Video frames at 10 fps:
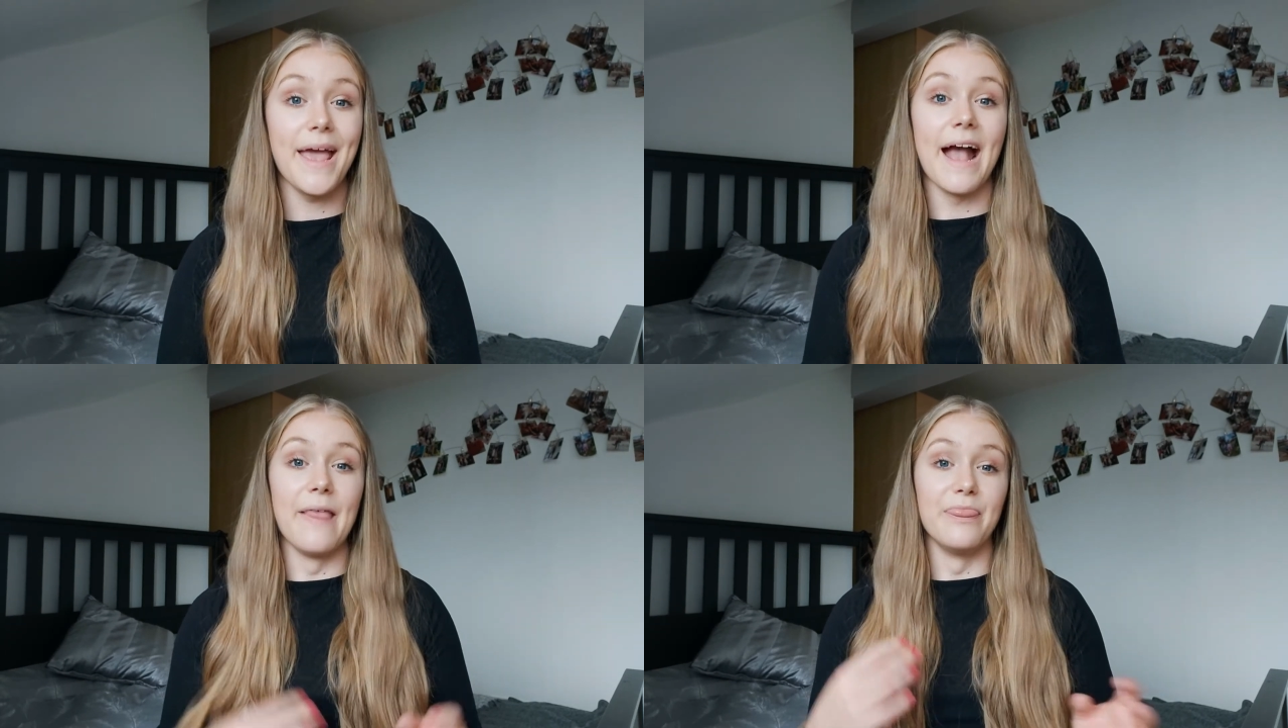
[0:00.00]

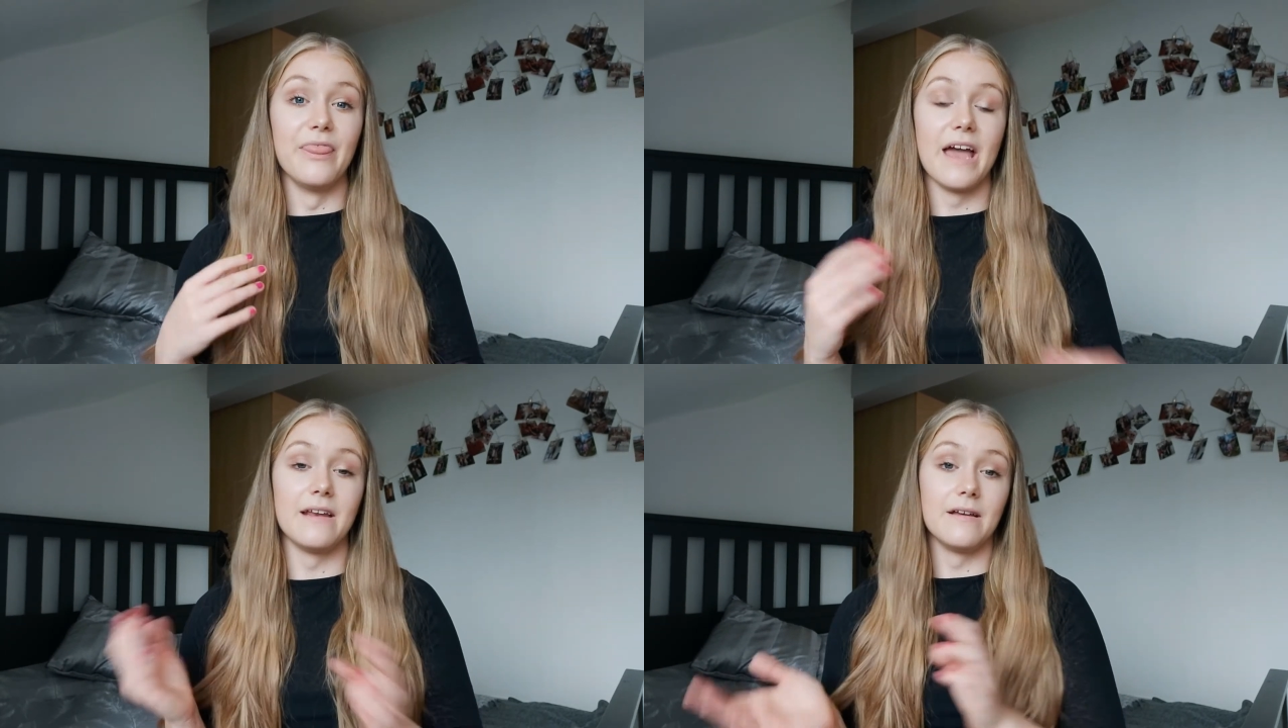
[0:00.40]
and
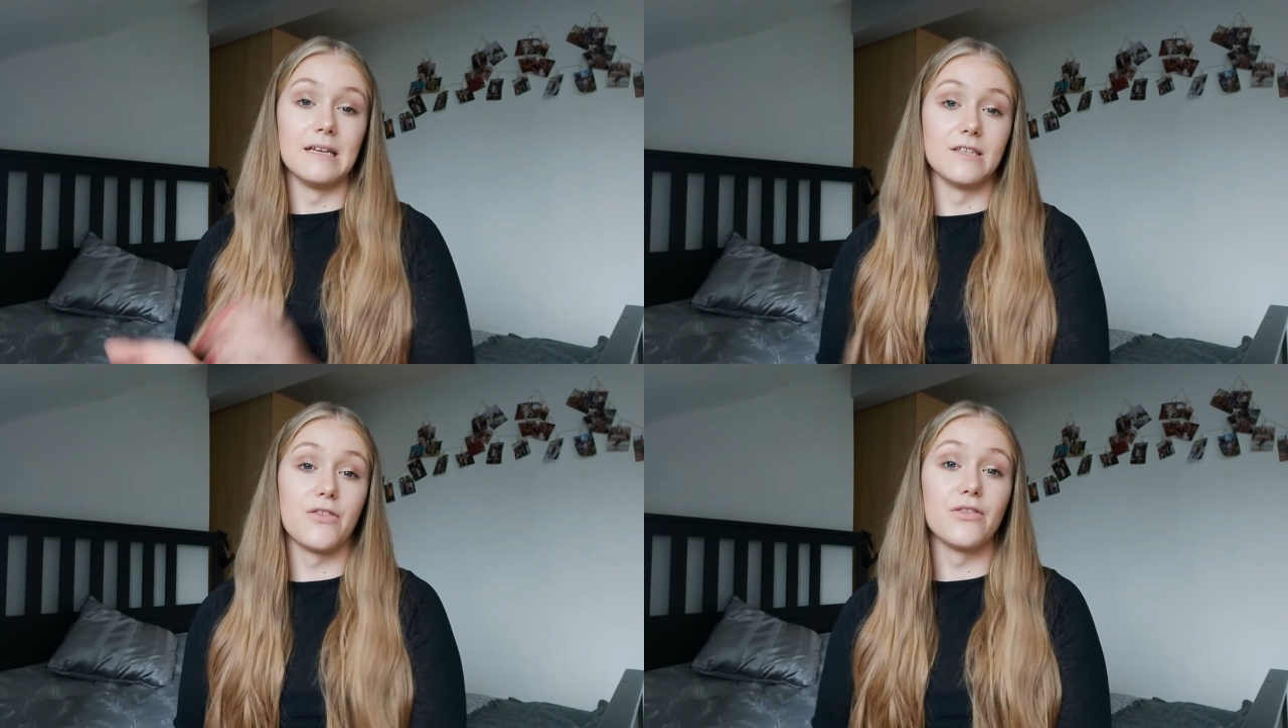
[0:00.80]
then as
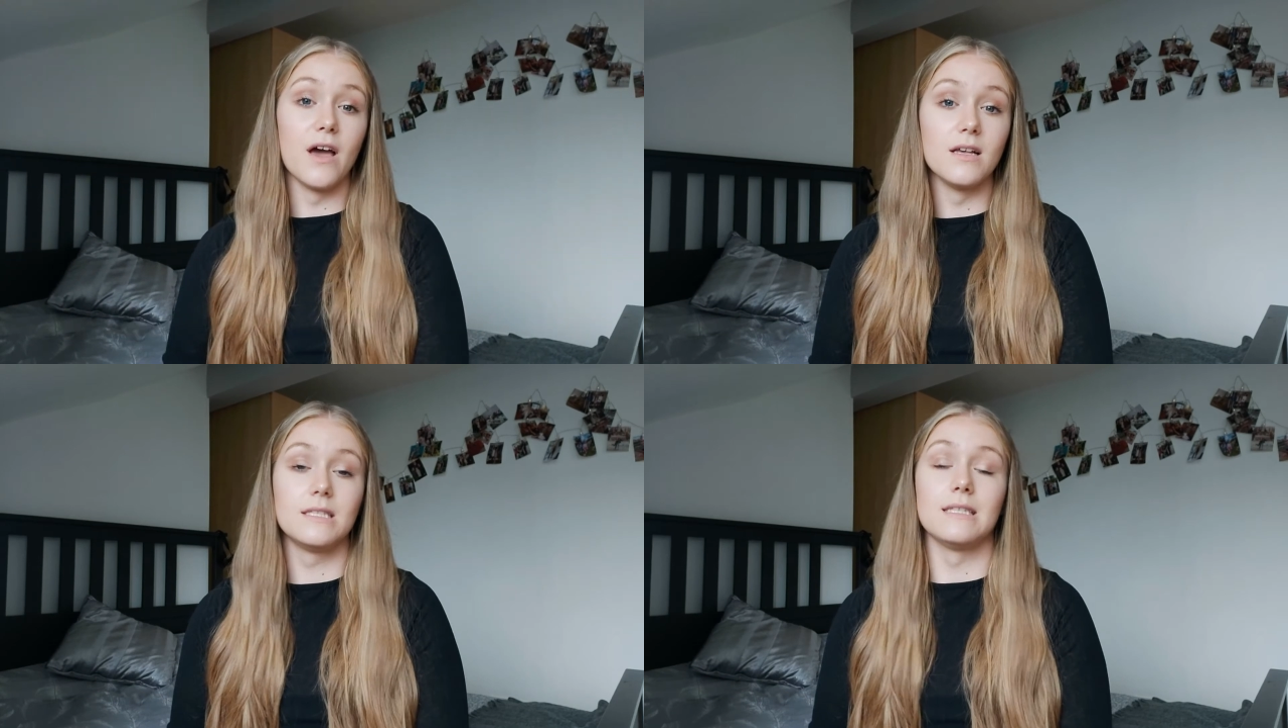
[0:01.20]
a
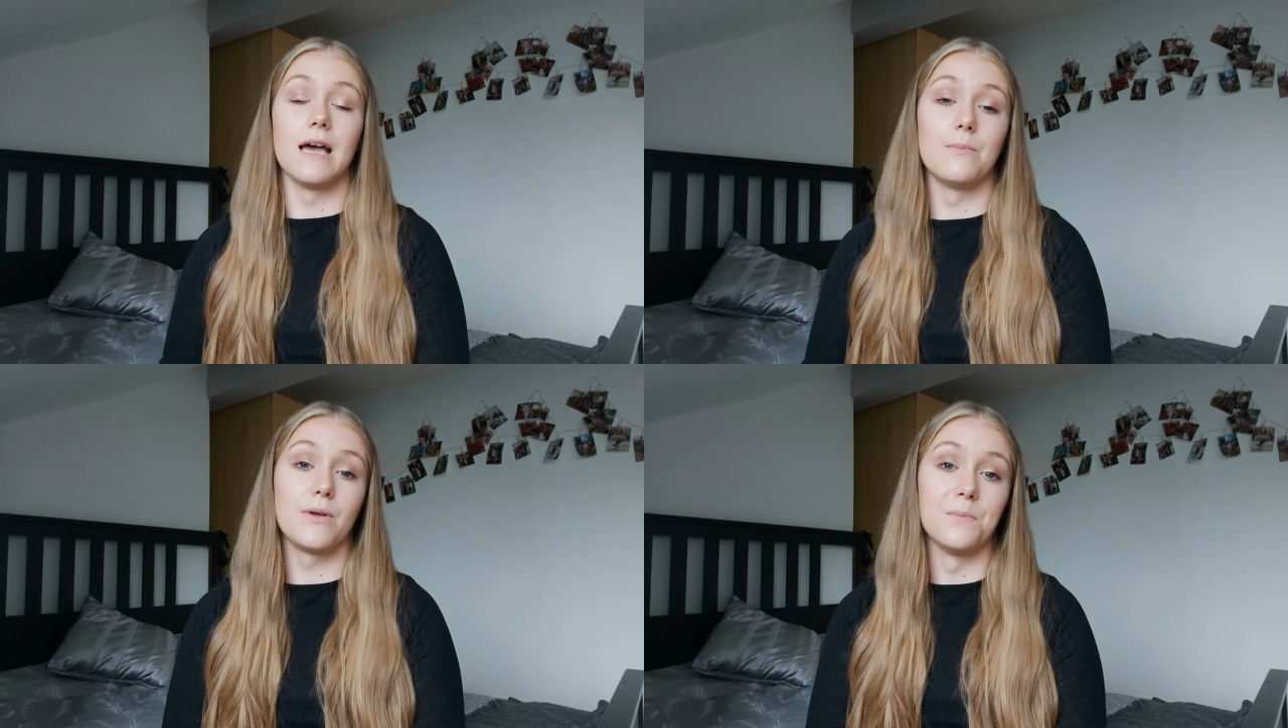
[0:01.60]
third
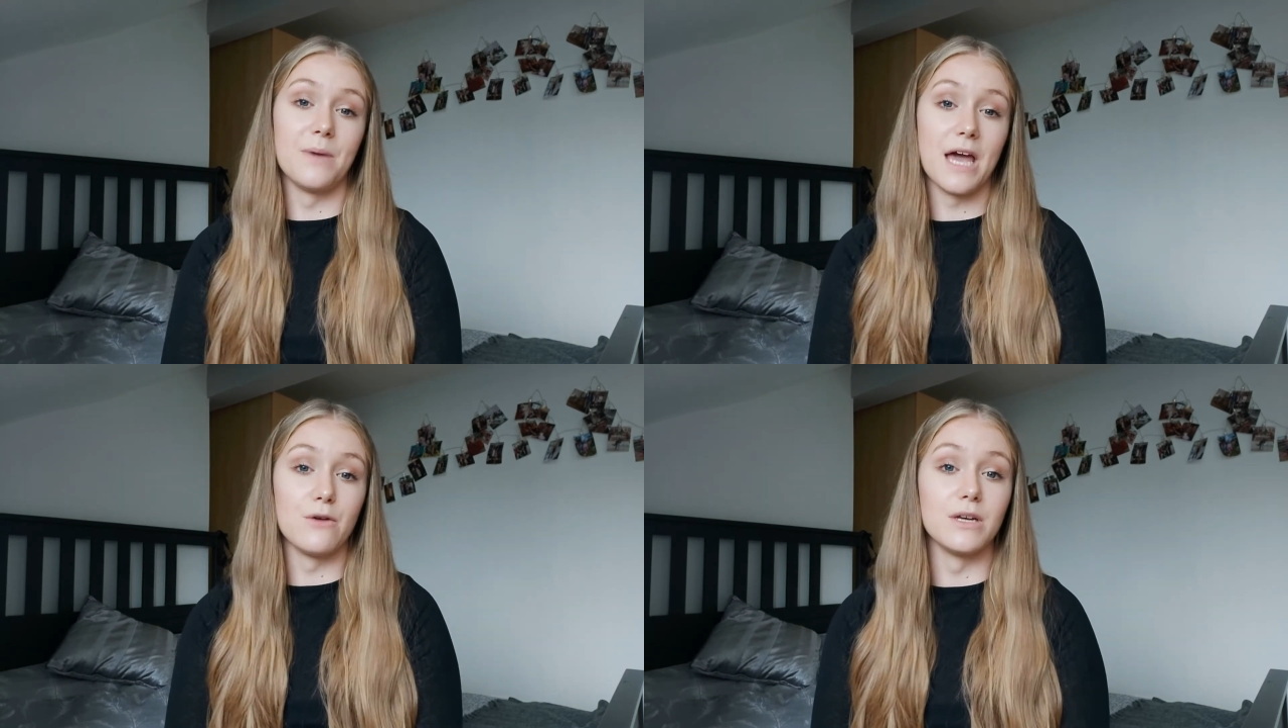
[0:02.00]
step
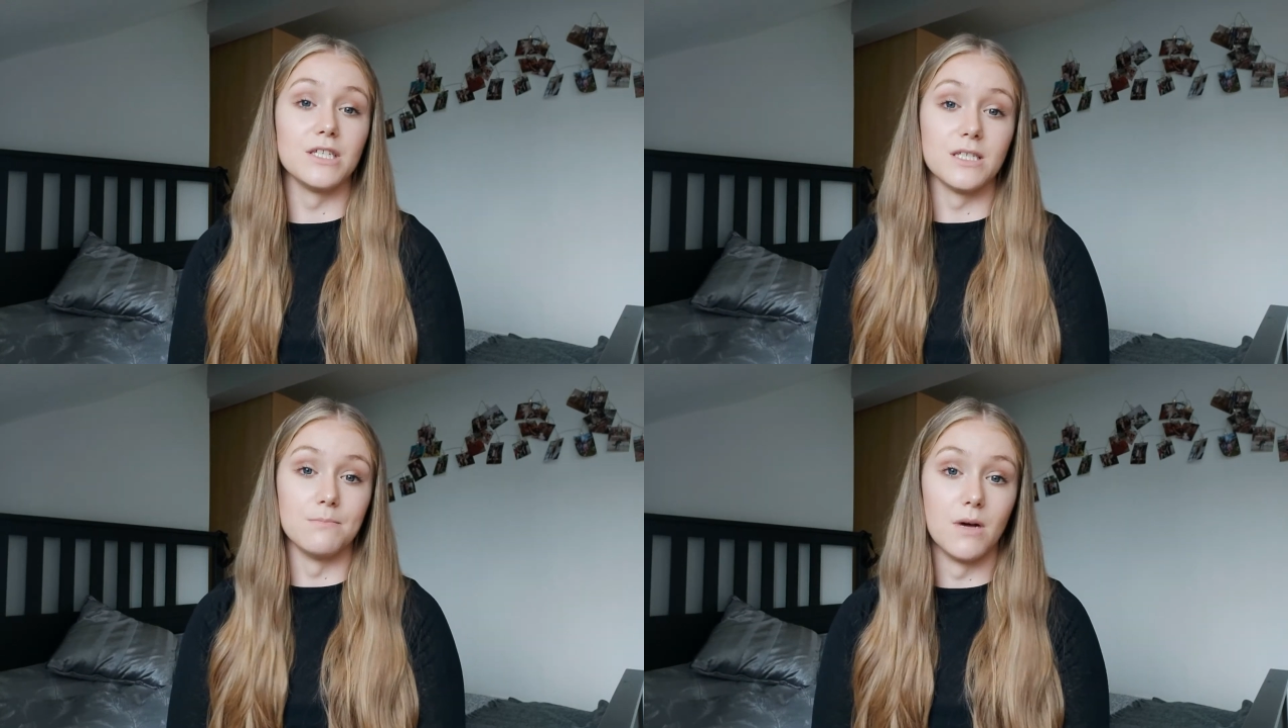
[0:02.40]
comparing to
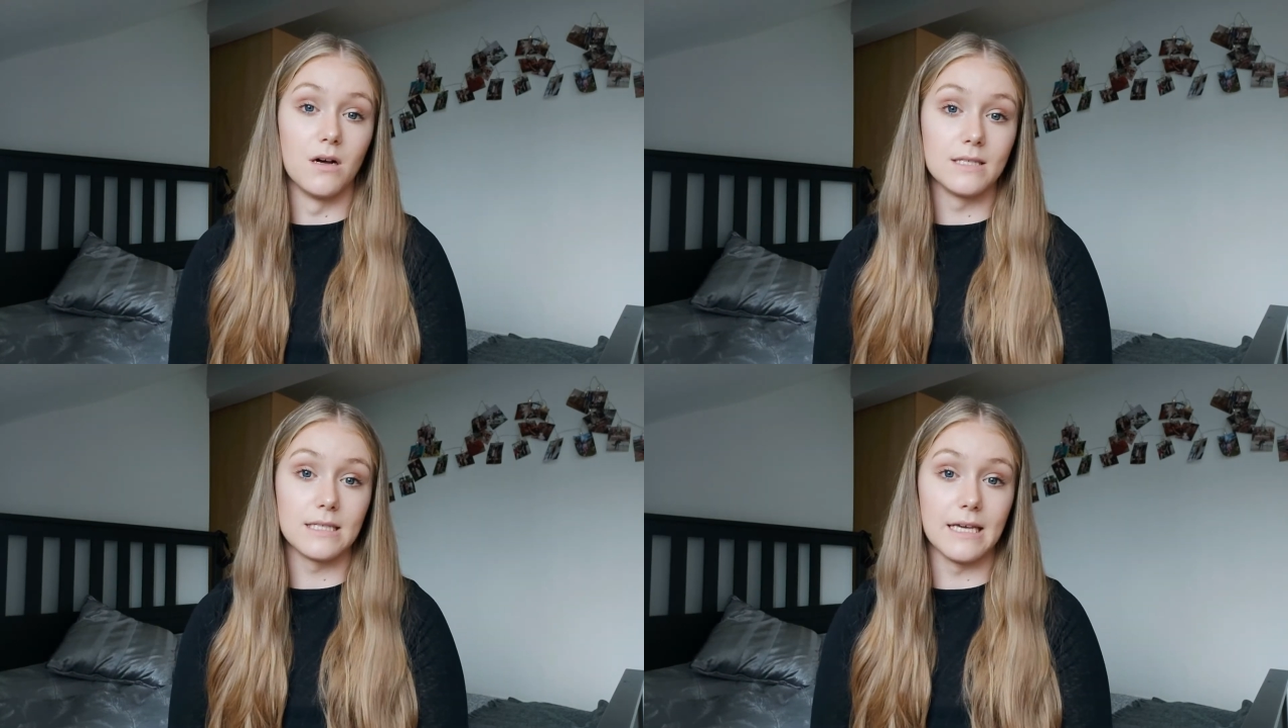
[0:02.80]
the
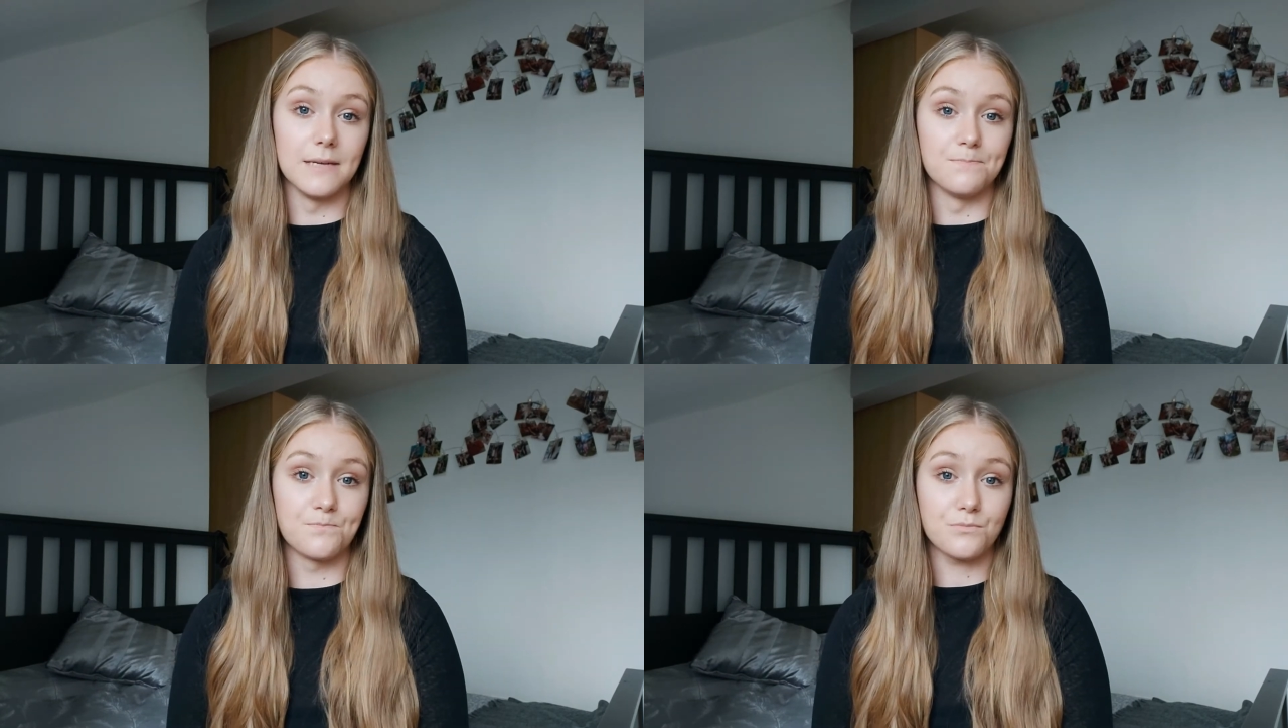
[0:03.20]
mark scheme.